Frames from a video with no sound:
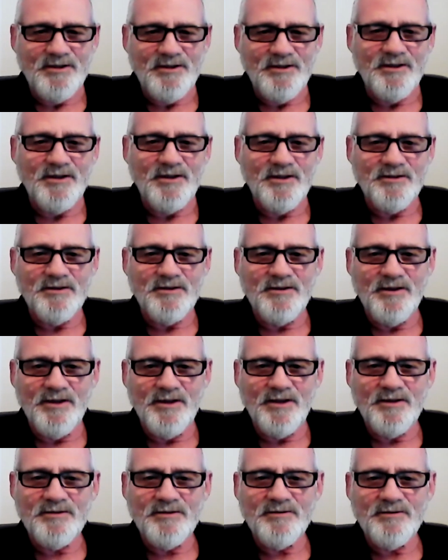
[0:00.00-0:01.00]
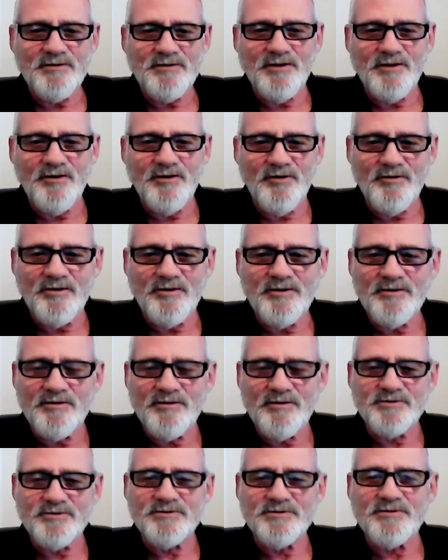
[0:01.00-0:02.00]
and
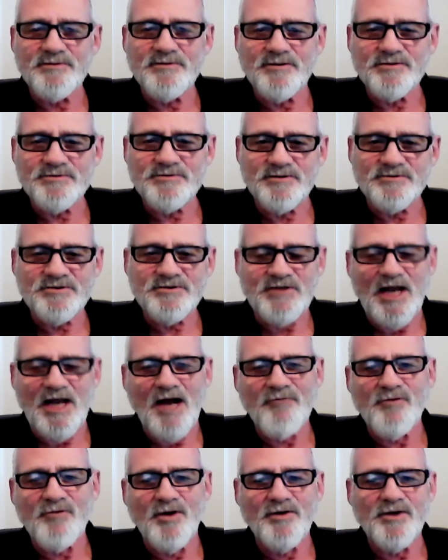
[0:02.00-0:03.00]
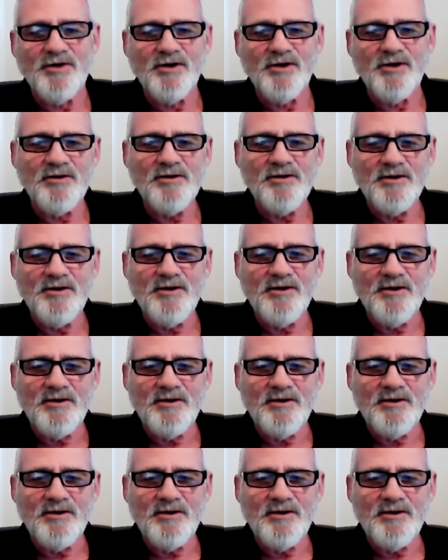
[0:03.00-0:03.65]
there's a staff on there.